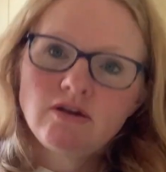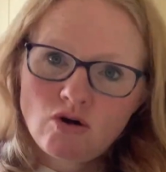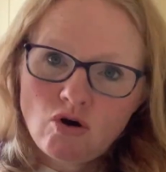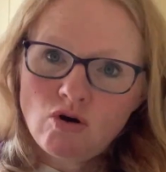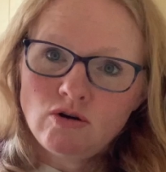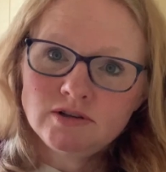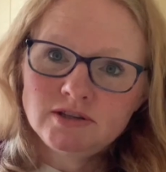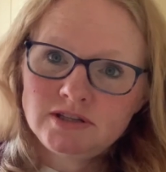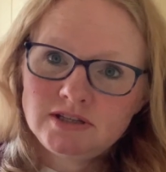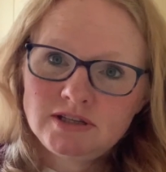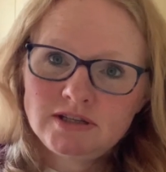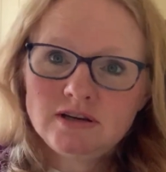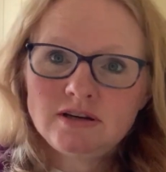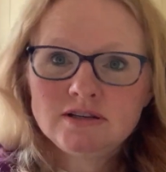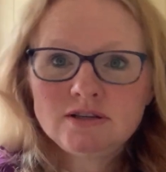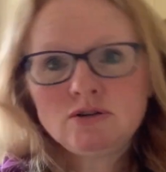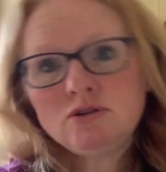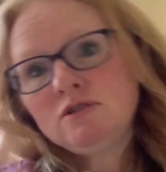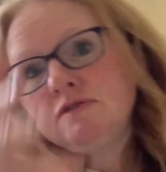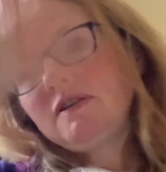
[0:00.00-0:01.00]
costs are
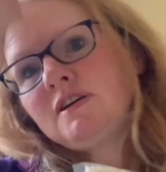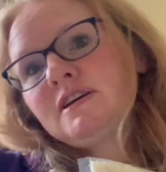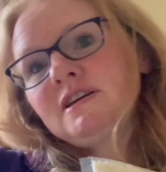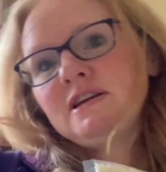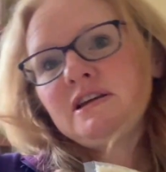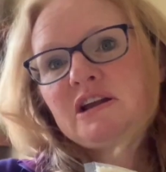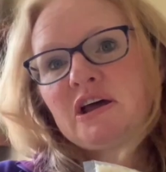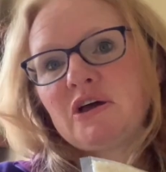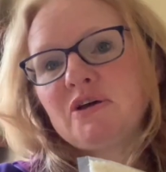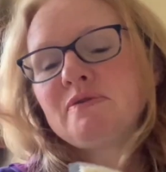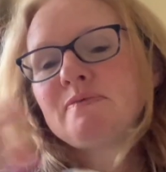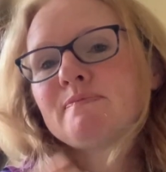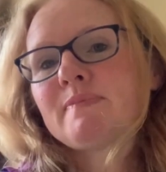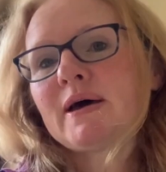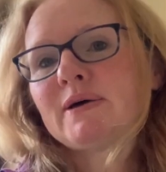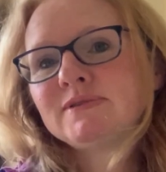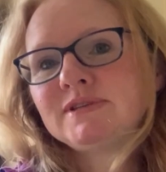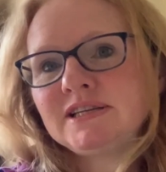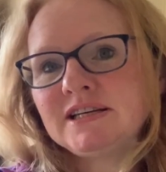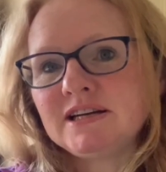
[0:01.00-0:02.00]
sort of,
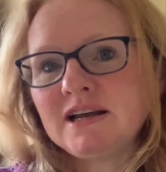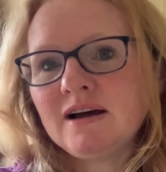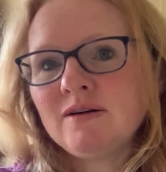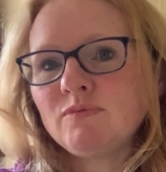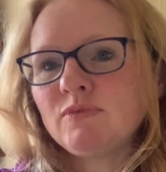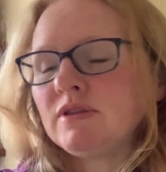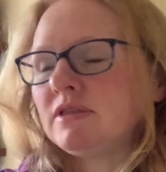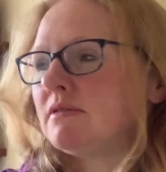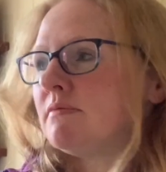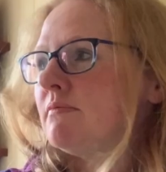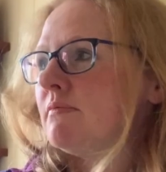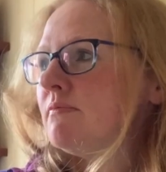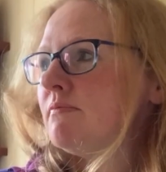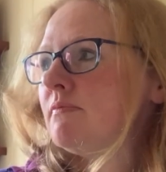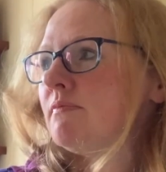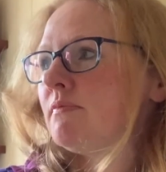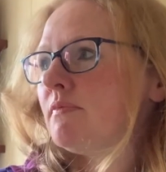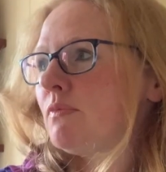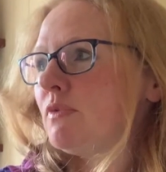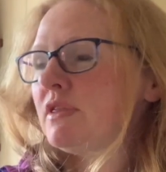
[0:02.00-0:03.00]
mounting up with
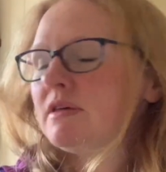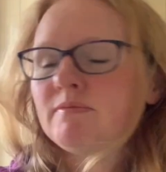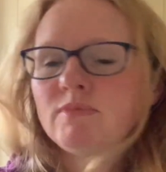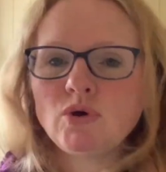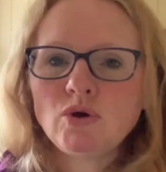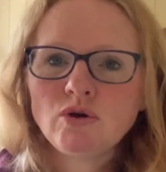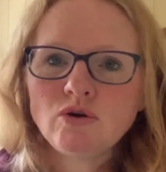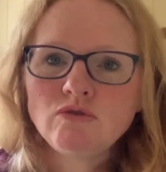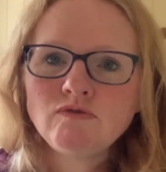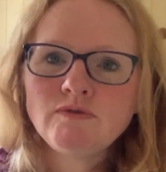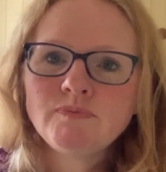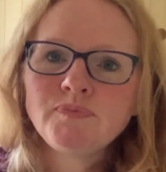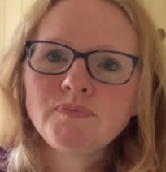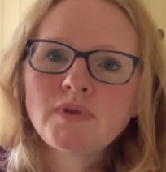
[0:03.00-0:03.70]
the move,